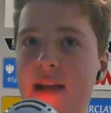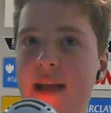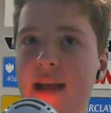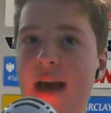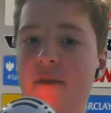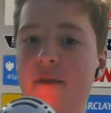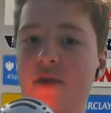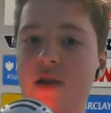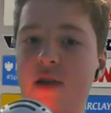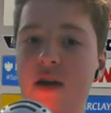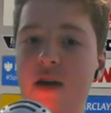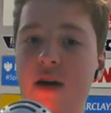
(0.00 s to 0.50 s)

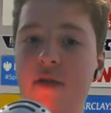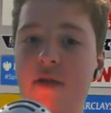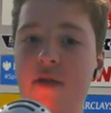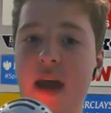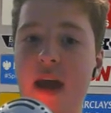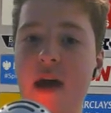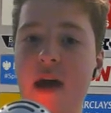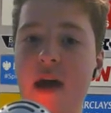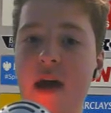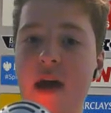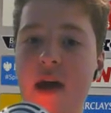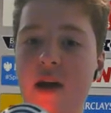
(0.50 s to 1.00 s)
Everton. I
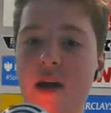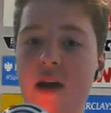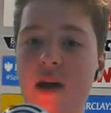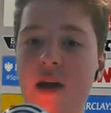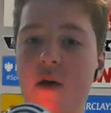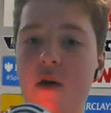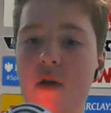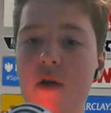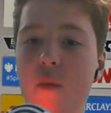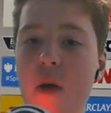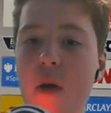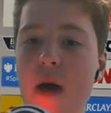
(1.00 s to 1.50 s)
think, you
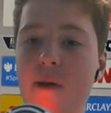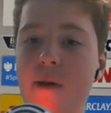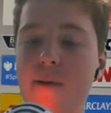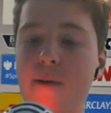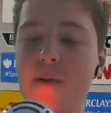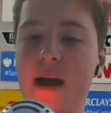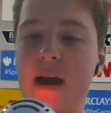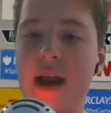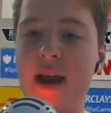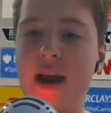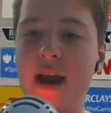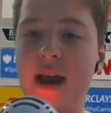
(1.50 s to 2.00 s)
know, the way we
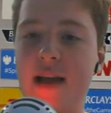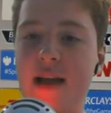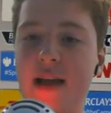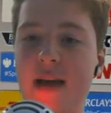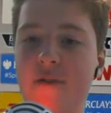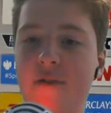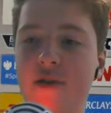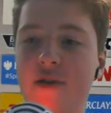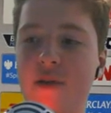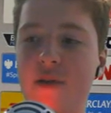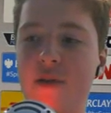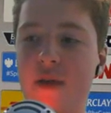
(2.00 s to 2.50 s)
played against
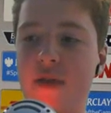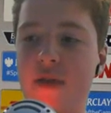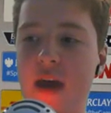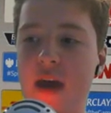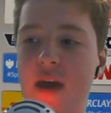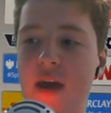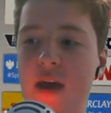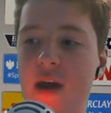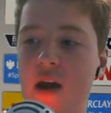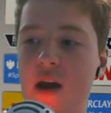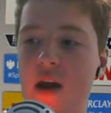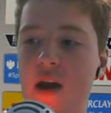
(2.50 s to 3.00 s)
Everton, I
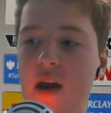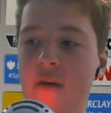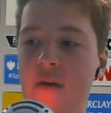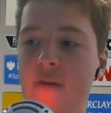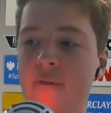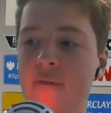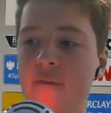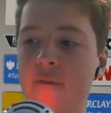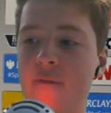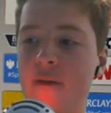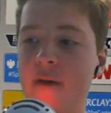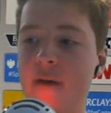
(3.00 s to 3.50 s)
think, you know,
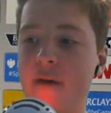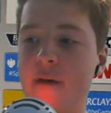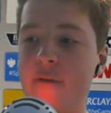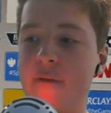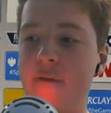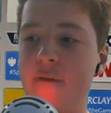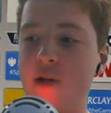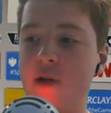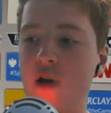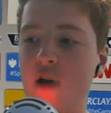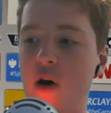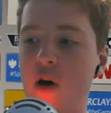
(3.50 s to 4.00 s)
if
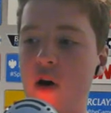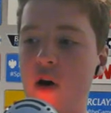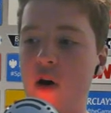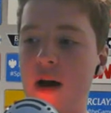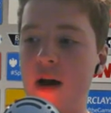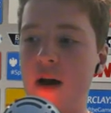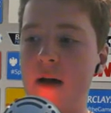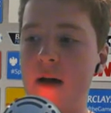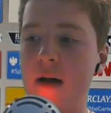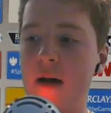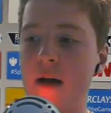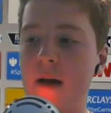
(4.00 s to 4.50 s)
it's
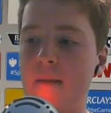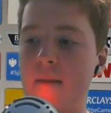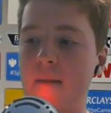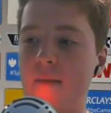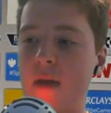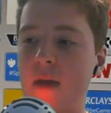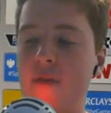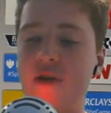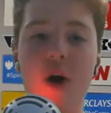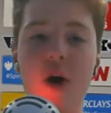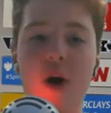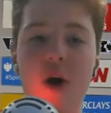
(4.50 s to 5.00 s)
not
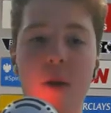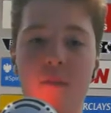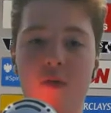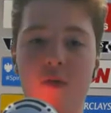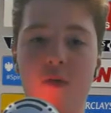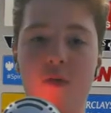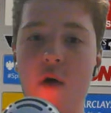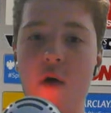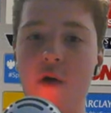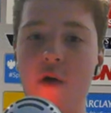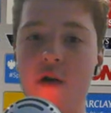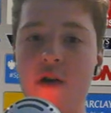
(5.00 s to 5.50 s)

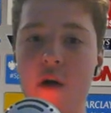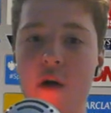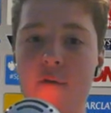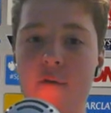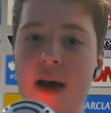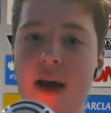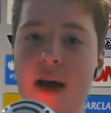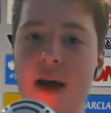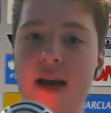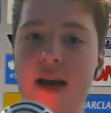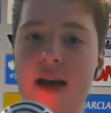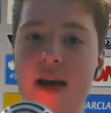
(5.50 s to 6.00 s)
broke, don't
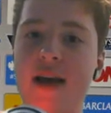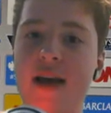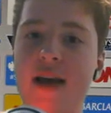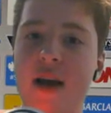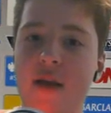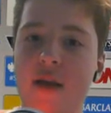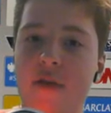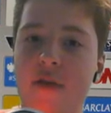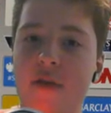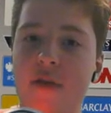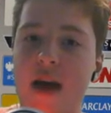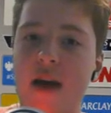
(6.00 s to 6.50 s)
fix it. And
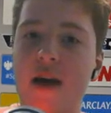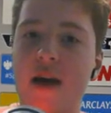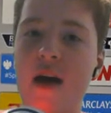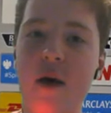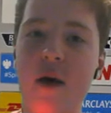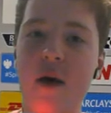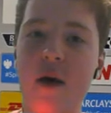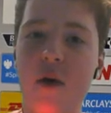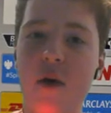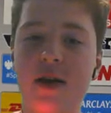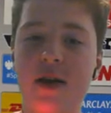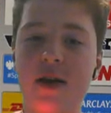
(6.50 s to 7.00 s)
I think
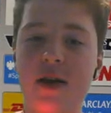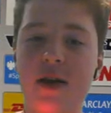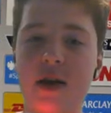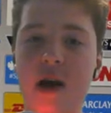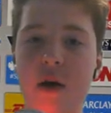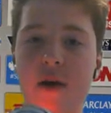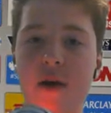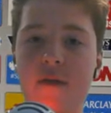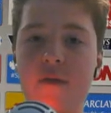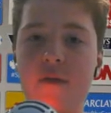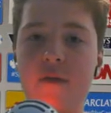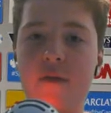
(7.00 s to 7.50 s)
we need to
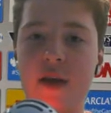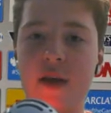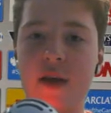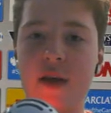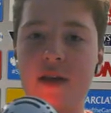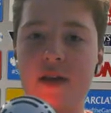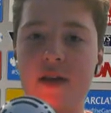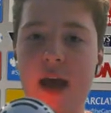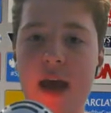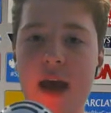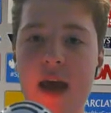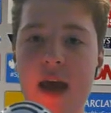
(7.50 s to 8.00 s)
go in with the
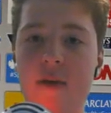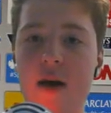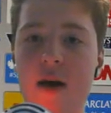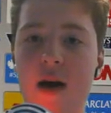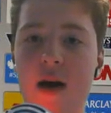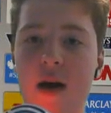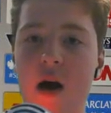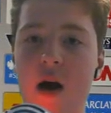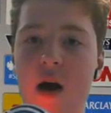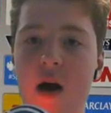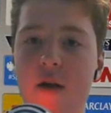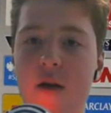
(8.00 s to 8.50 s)
same
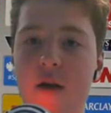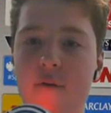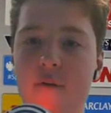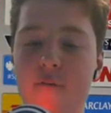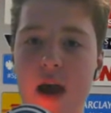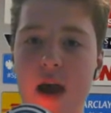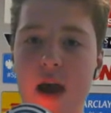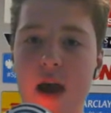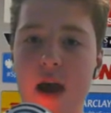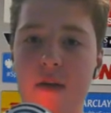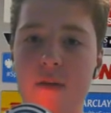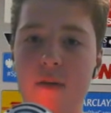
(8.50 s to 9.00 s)
kind of
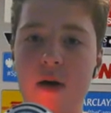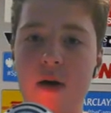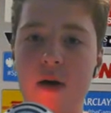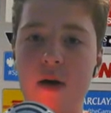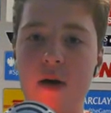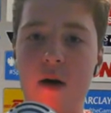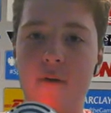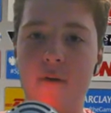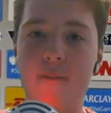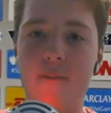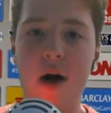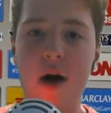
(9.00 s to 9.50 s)
frame
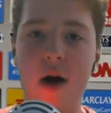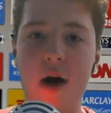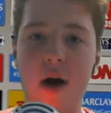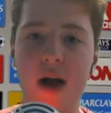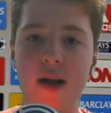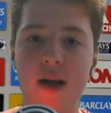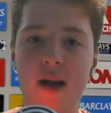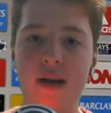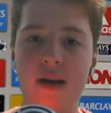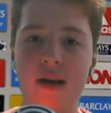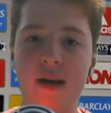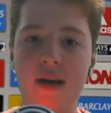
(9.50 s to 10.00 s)
of
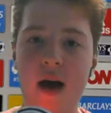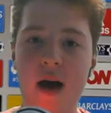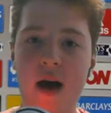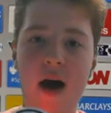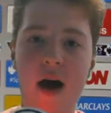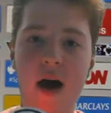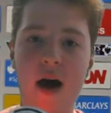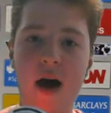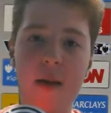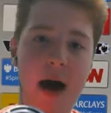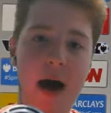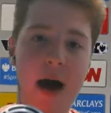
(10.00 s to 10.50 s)
mind
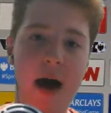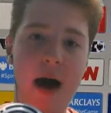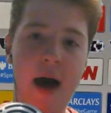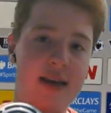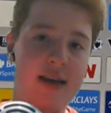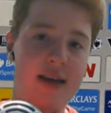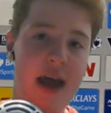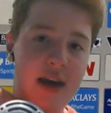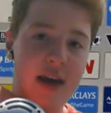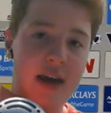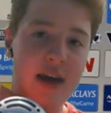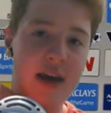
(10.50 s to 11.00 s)
as
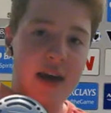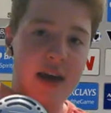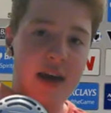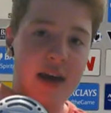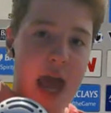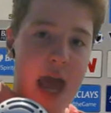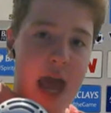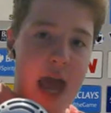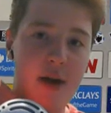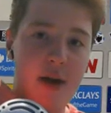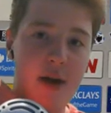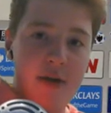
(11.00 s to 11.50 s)
the Everton
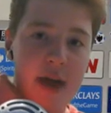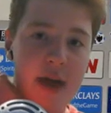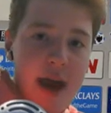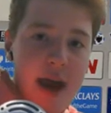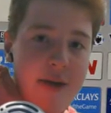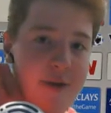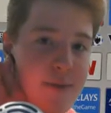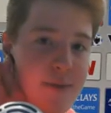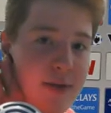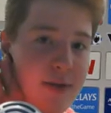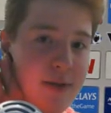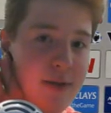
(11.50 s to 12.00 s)
game. And I think
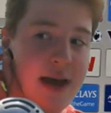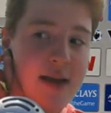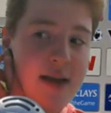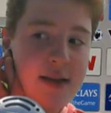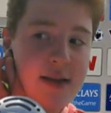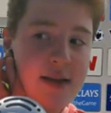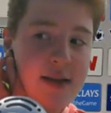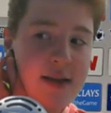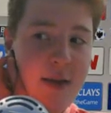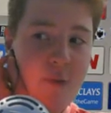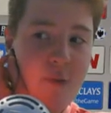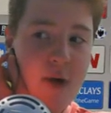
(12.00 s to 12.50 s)
if we play the
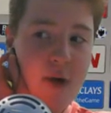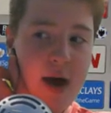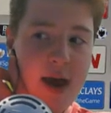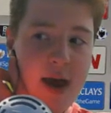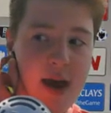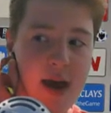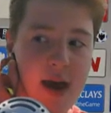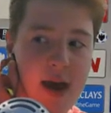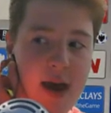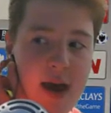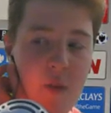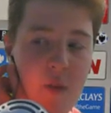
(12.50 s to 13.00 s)
same
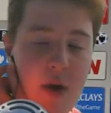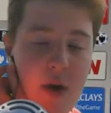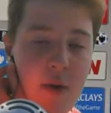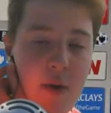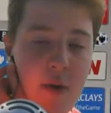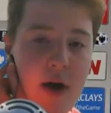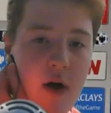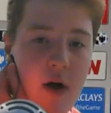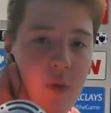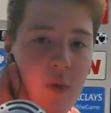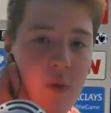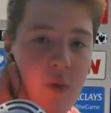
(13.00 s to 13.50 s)
way, we
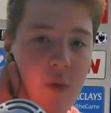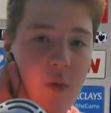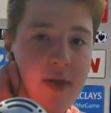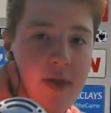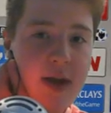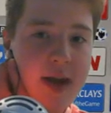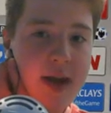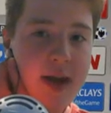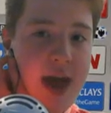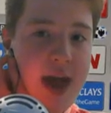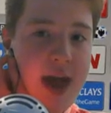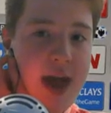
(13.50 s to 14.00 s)
will win
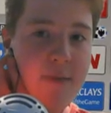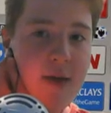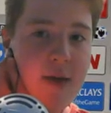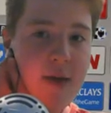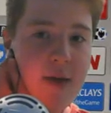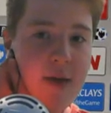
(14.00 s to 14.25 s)
the game.